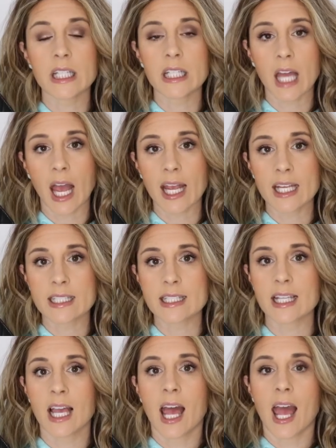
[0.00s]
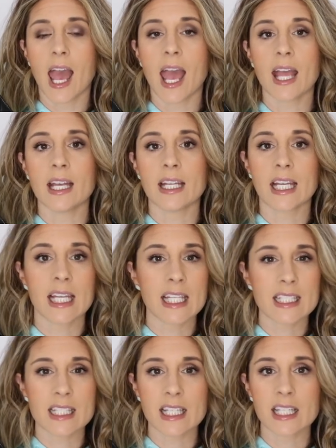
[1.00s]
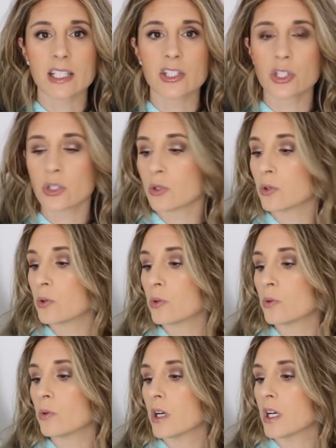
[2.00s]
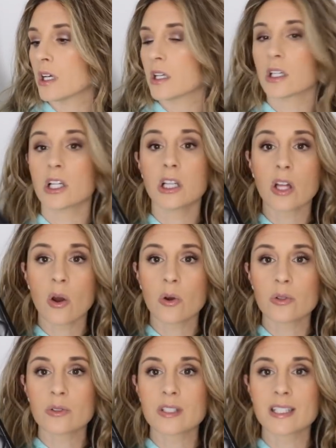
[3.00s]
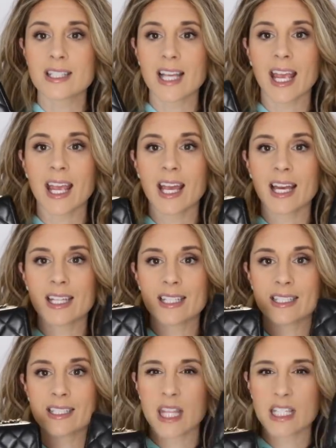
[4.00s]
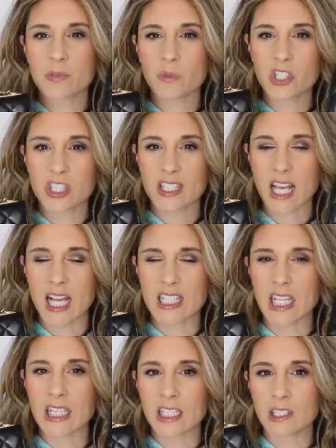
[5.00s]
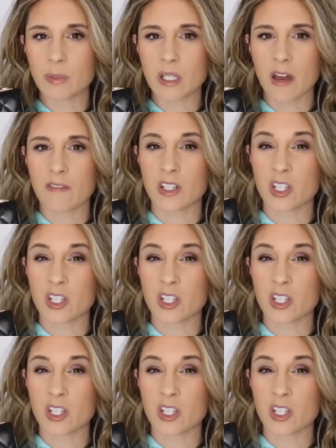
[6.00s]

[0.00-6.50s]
nice and easy to close, and this one just has a little bit of an